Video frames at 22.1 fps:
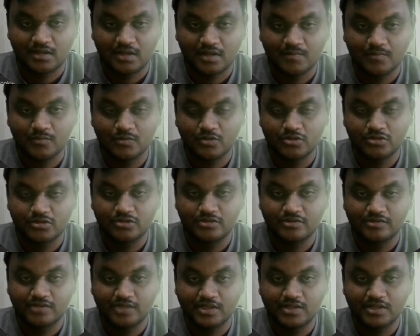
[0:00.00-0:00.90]
I'm going
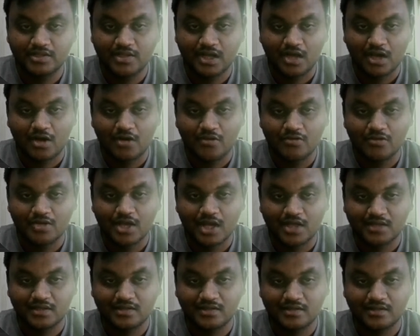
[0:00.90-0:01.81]
to see the how
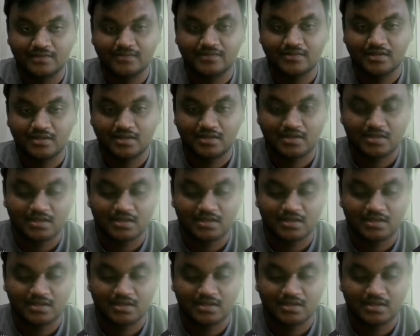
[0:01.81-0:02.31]
error is.